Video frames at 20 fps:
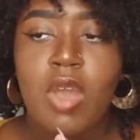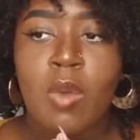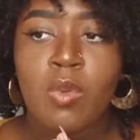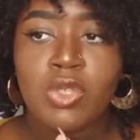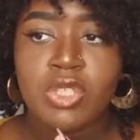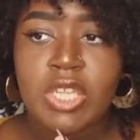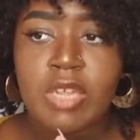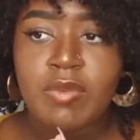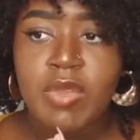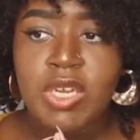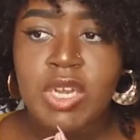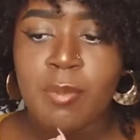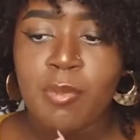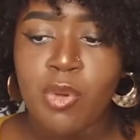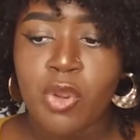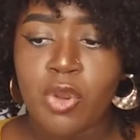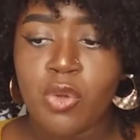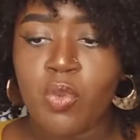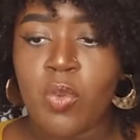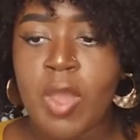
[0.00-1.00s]
was never in a
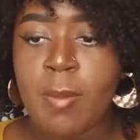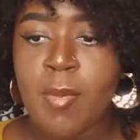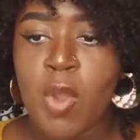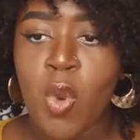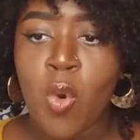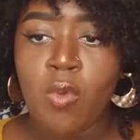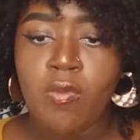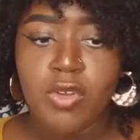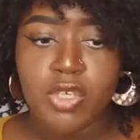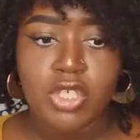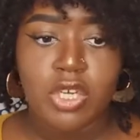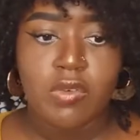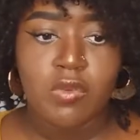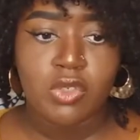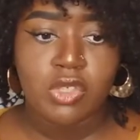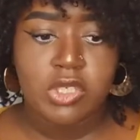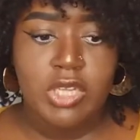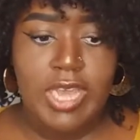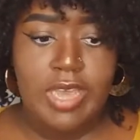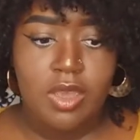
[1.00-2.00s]
point where my overdraft
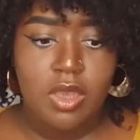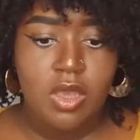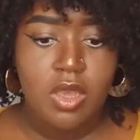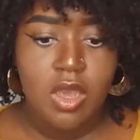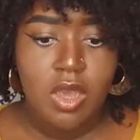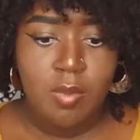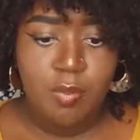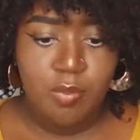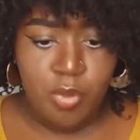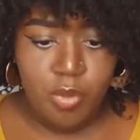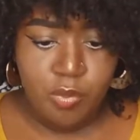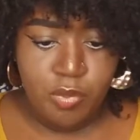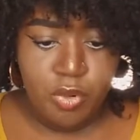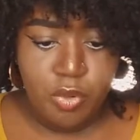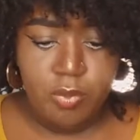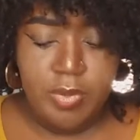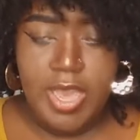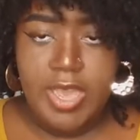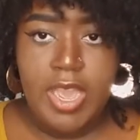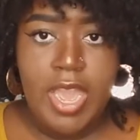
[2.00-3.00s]
was like boom
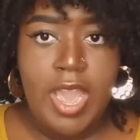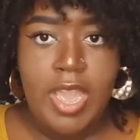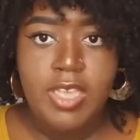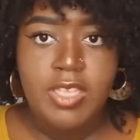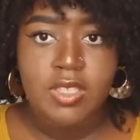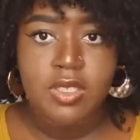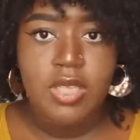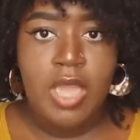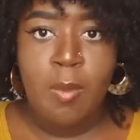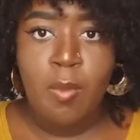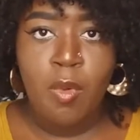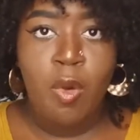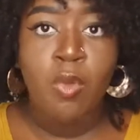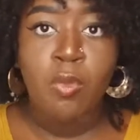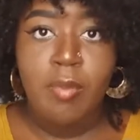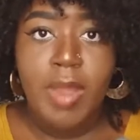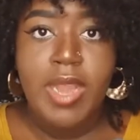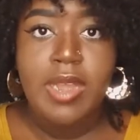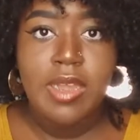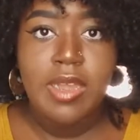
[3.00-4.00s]
boom, like I'm
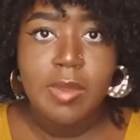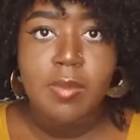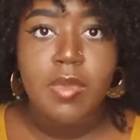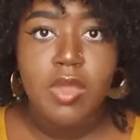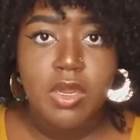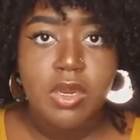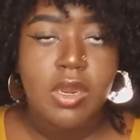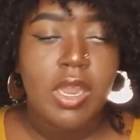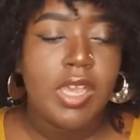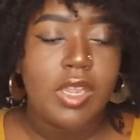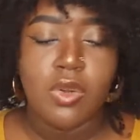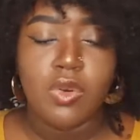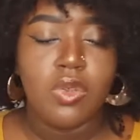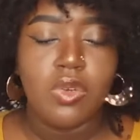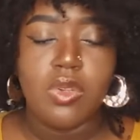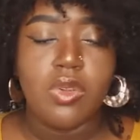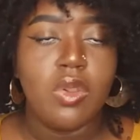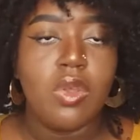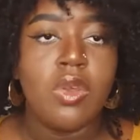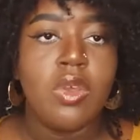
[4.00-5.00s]
on my limit. Like no.
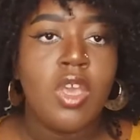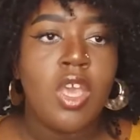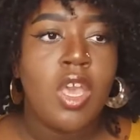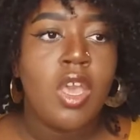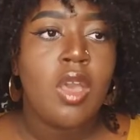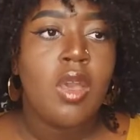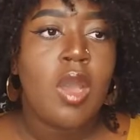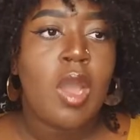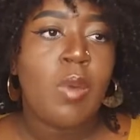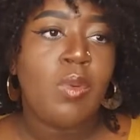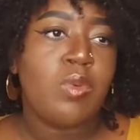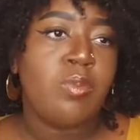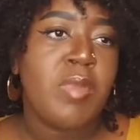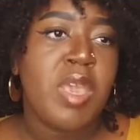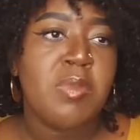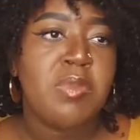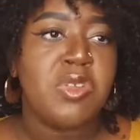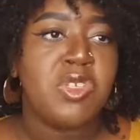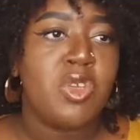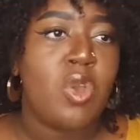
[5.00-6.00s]
I would
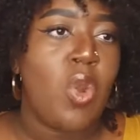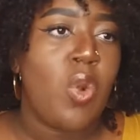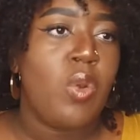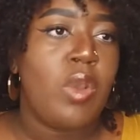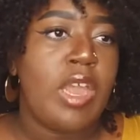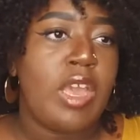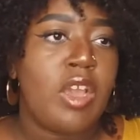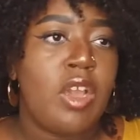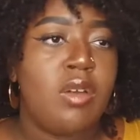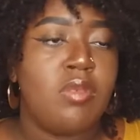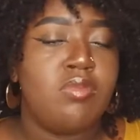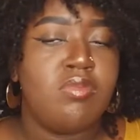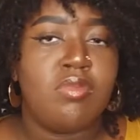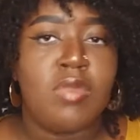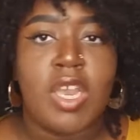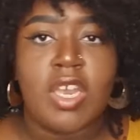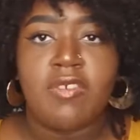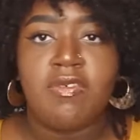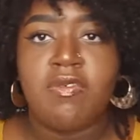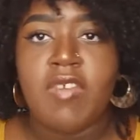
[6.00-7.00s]
maybe go like
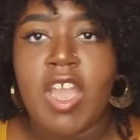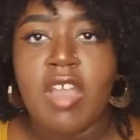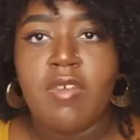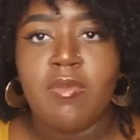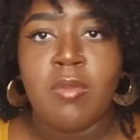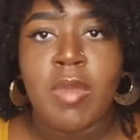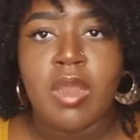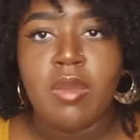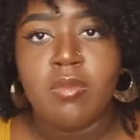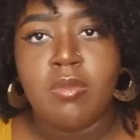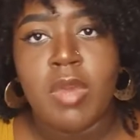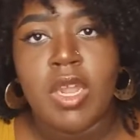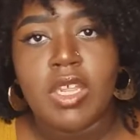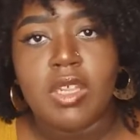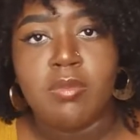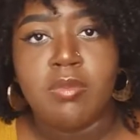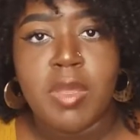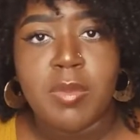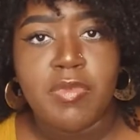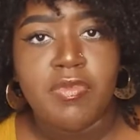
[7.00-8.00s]
maybe £500,
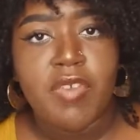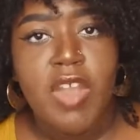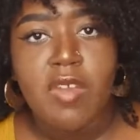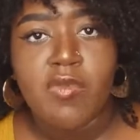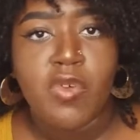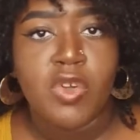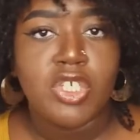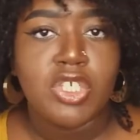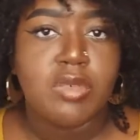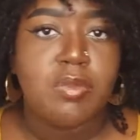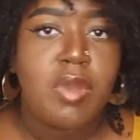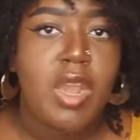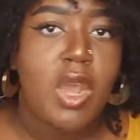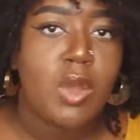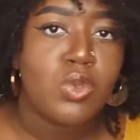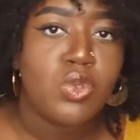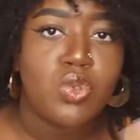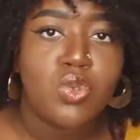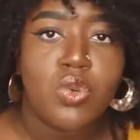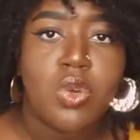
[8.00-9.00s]

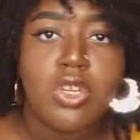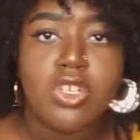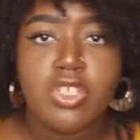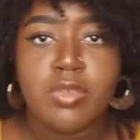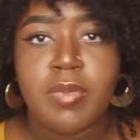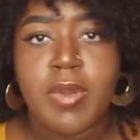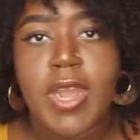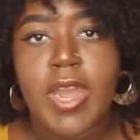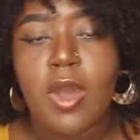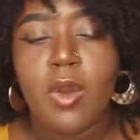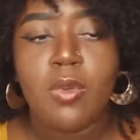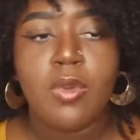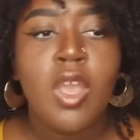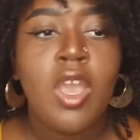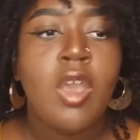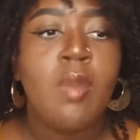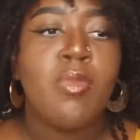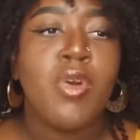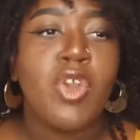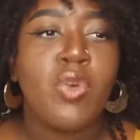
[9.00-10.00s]
£200,
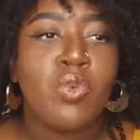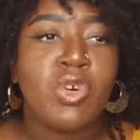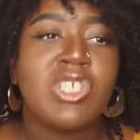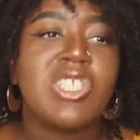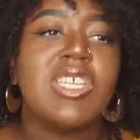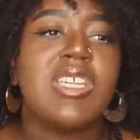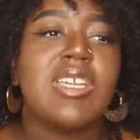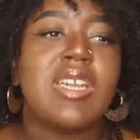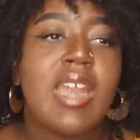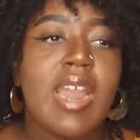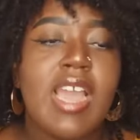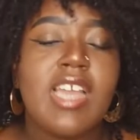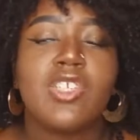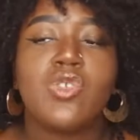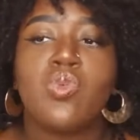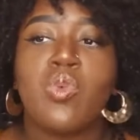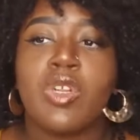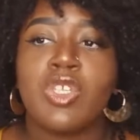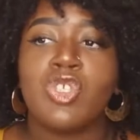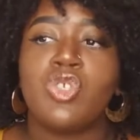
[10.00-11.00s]
but it wasn't nice
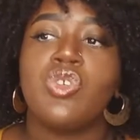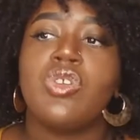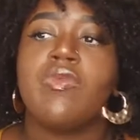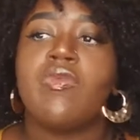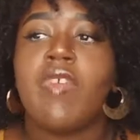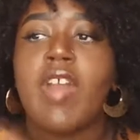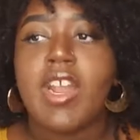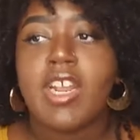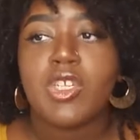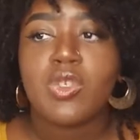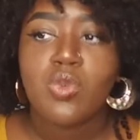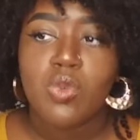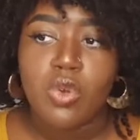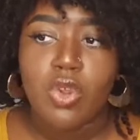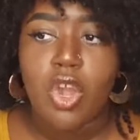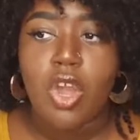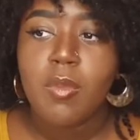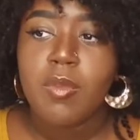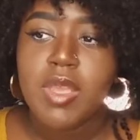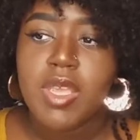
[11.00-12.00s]
when student finance would
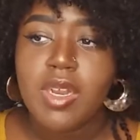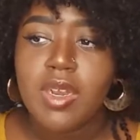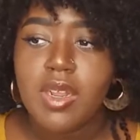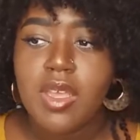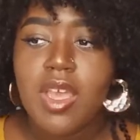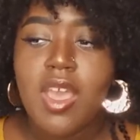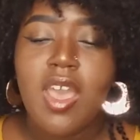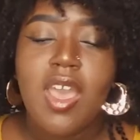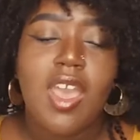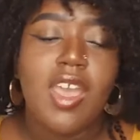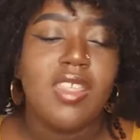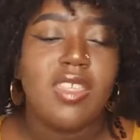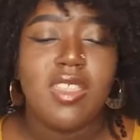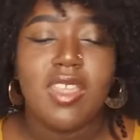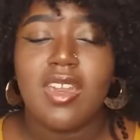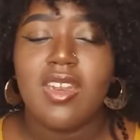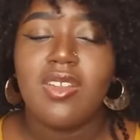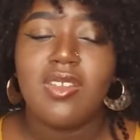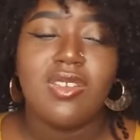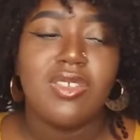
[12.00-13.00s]
come in, and
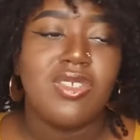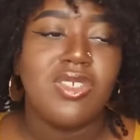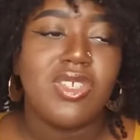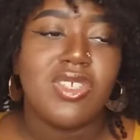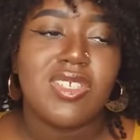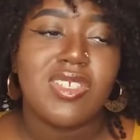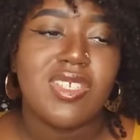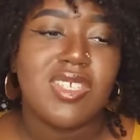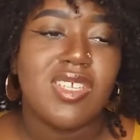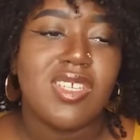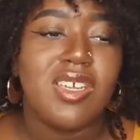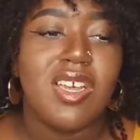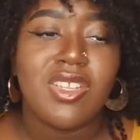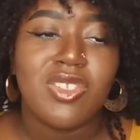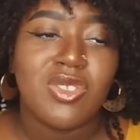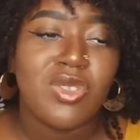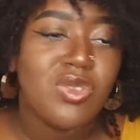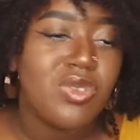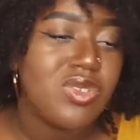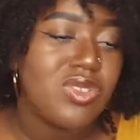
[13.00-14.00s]
then you just see a
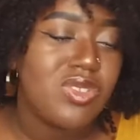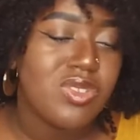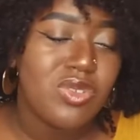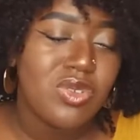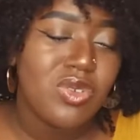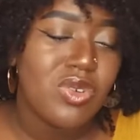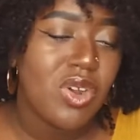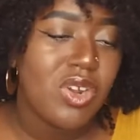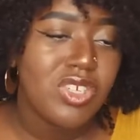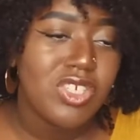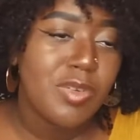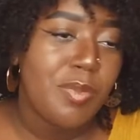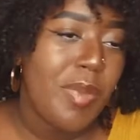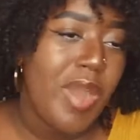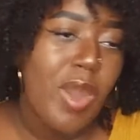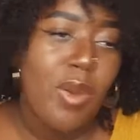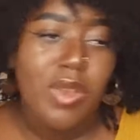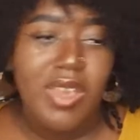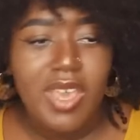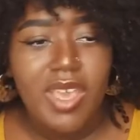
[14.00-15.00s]

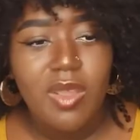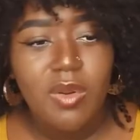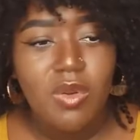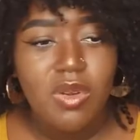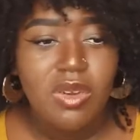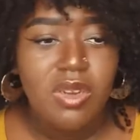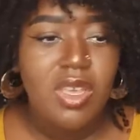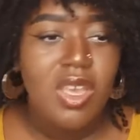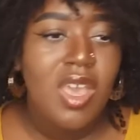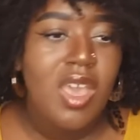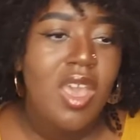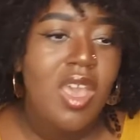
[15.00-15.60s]
£200 getting